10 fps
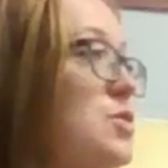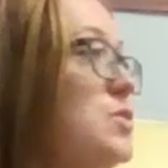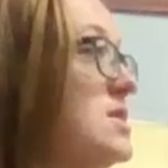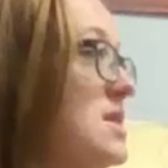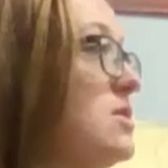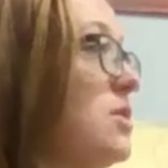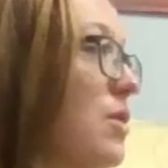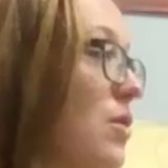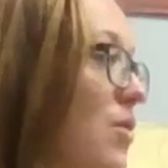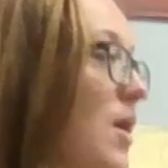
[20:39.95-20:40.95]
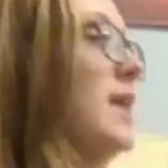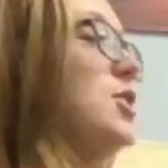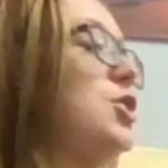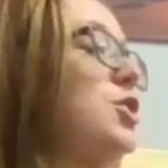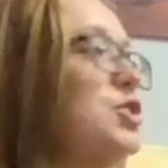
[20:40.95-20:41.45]
You see the whole. I
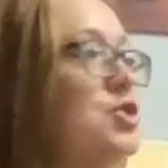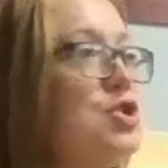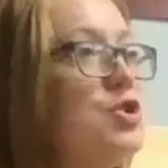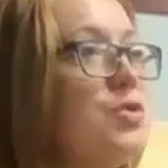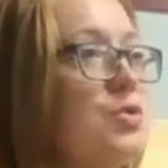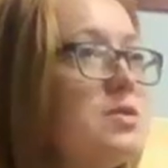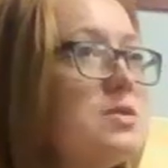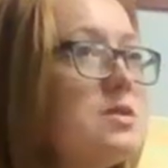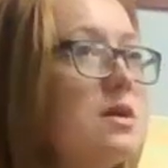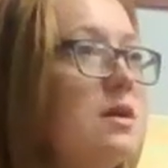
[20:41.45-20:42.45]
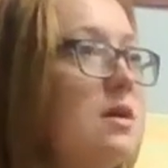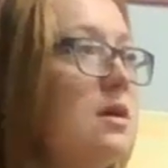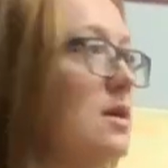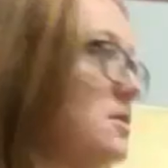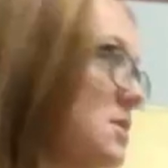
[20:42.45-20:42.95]
could choose
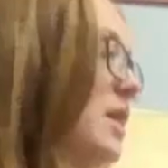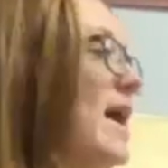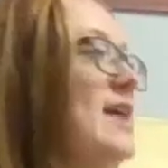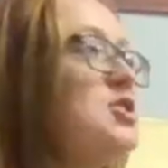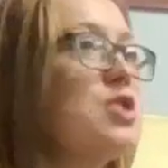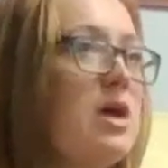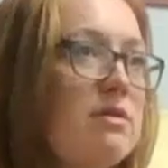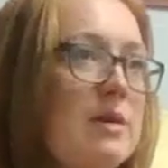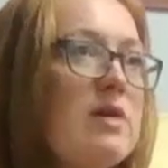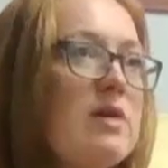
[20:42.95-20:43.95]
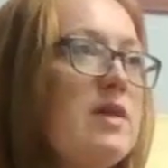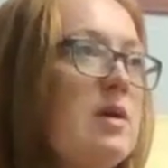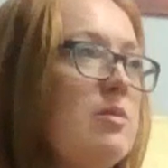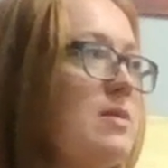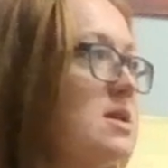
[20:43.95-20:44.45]
to lash out at my
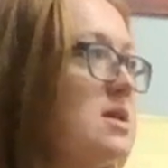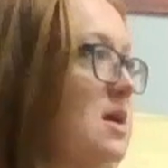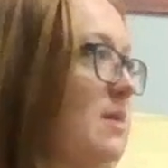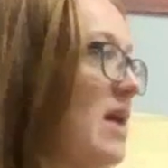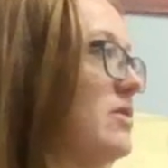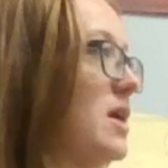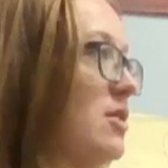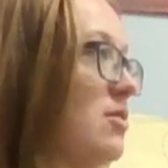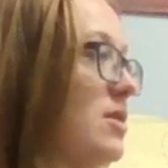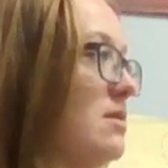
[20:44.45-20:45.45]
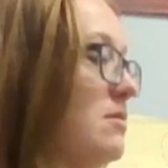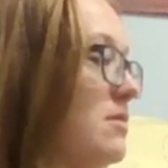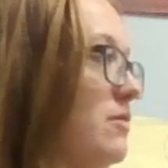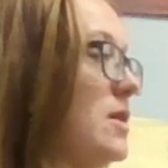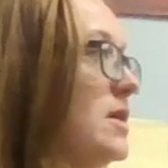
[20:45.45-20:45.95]
family because I'm having angry
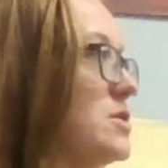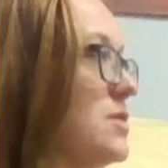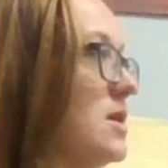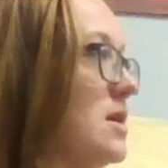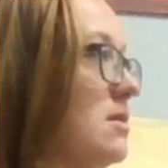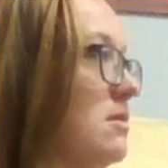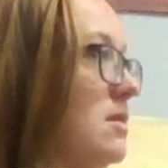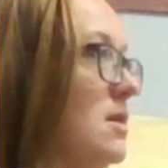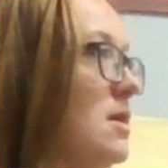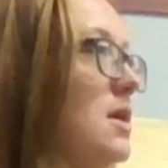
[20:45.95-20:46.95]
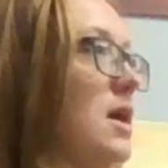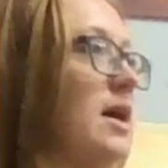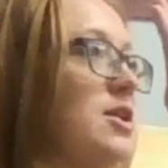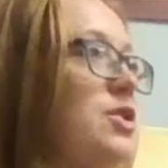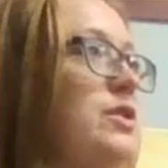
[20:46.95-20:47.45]
feelings right now.
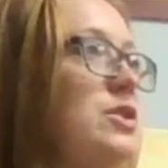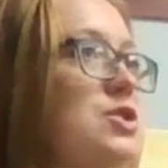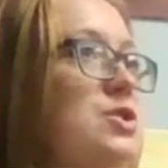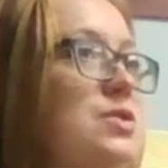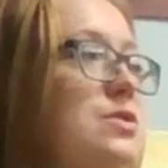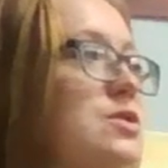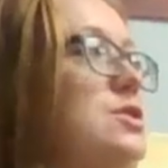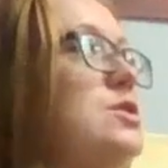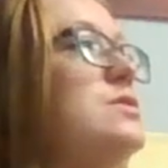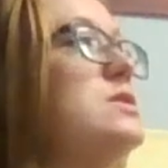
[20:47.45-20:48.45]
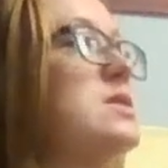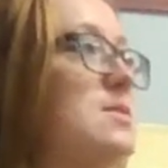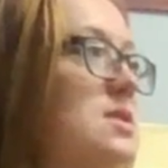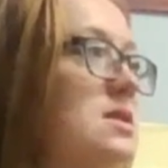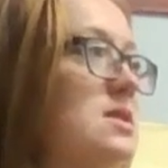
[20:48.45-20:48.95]
I could choose to use
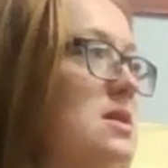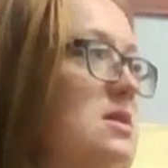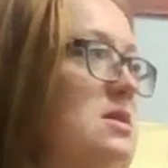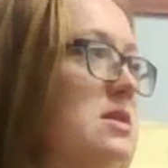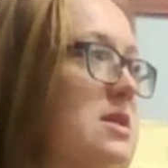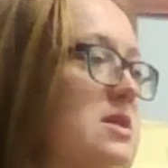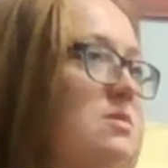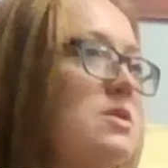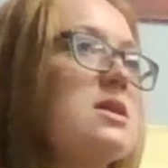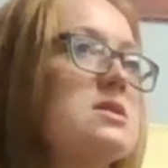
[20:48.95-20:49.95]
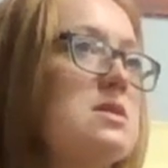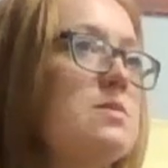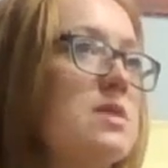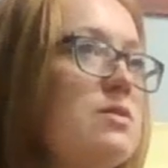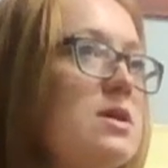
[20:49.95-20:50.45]
substances because I'm not
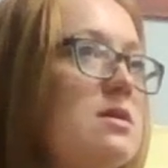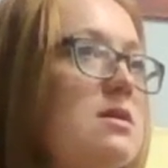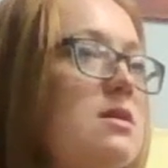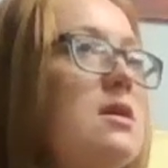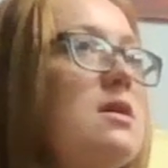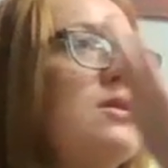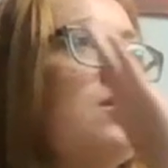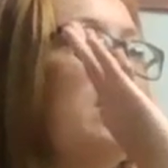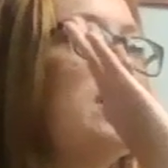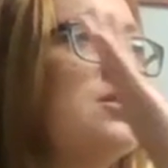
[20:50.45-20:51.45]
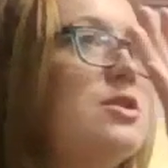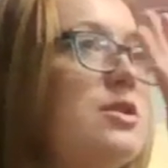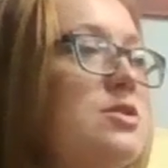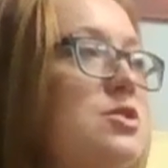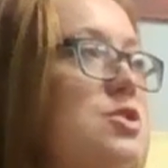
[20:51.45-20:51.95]
sleeping well. Or I
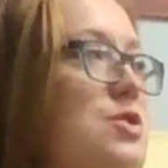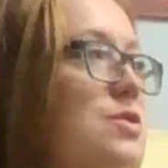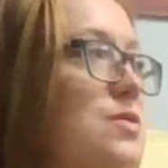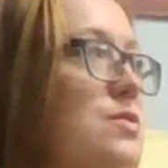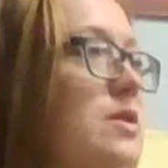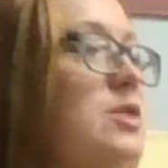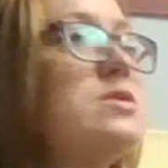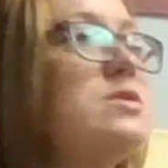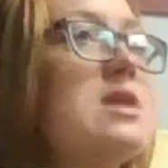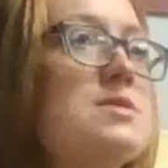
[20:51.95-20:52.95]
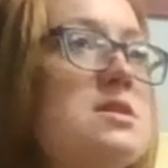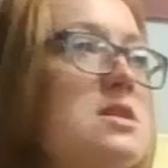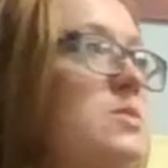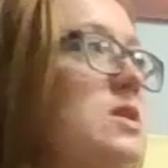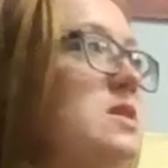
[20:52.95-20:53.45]
could choose, or I use
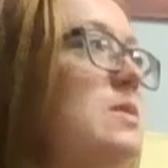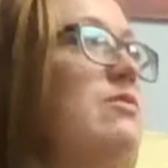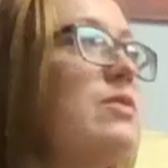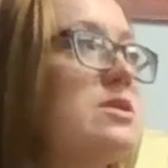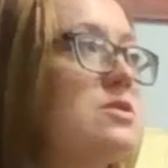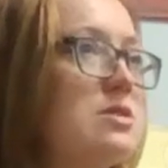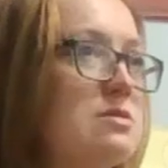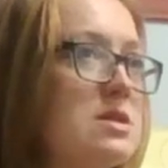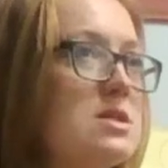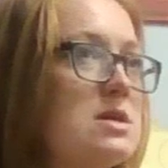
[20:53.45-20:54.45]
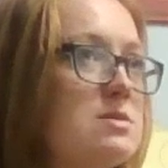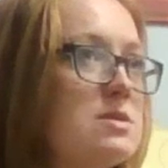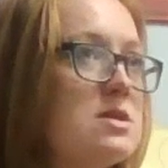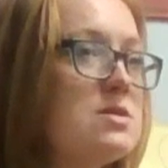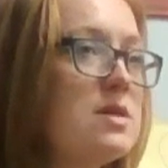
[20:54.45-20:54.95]
substances because my friends are using
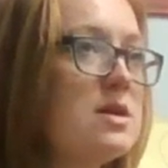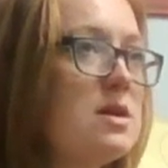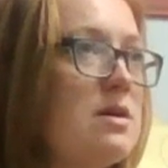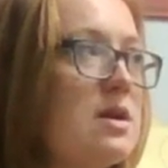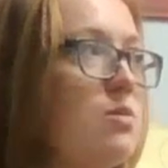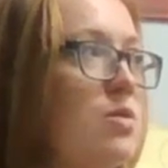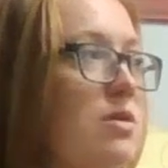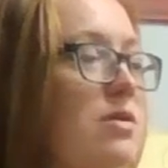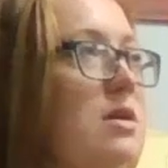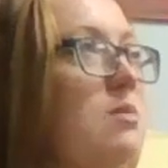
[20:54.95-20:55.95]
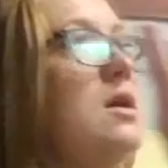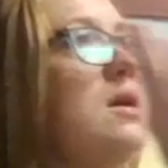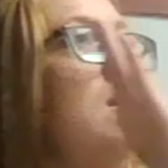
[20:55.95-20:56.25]
substances right now and I'm with them.